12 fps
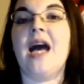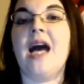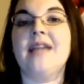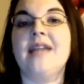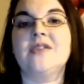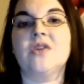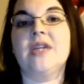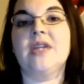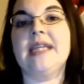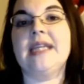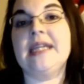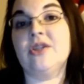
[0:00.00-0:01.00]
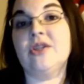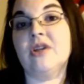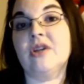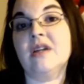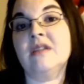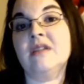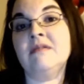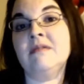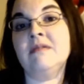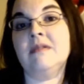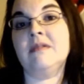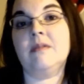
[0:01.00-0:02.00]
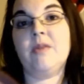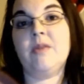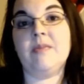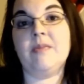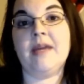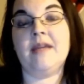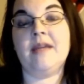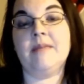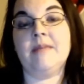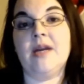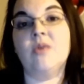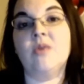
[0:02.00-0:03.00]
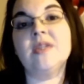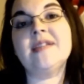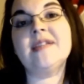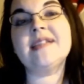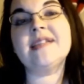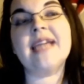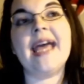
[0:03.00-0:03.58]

I started kindergarten with my oldest,